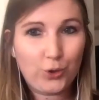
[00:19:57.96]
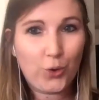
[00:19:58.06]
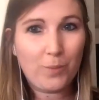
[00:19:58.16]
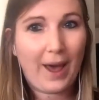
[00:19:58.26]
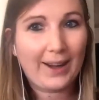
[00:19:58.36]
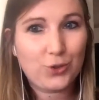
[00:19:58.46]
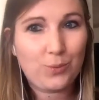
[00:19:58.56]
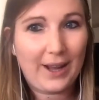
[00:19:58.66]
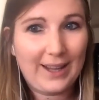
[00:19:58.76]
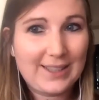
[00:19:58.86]
go back to
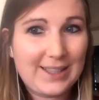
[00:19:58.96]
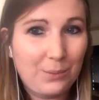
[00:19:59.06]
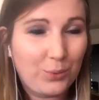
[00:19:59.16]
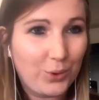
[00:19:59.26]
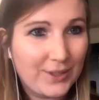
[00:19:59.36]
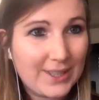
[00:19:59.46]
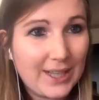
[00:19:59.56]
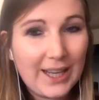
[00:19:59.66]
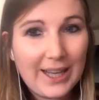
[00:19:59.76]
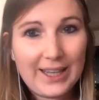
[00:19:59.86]
why that's important
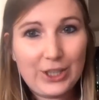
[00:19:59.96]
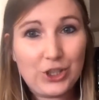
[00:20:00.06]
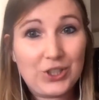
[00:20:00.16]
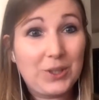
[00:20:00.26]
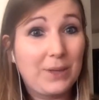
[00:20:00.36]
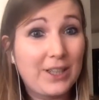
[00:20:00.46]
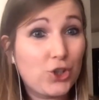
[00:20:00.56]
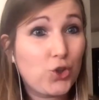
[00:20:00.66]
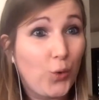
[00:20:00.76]
in just a minute. So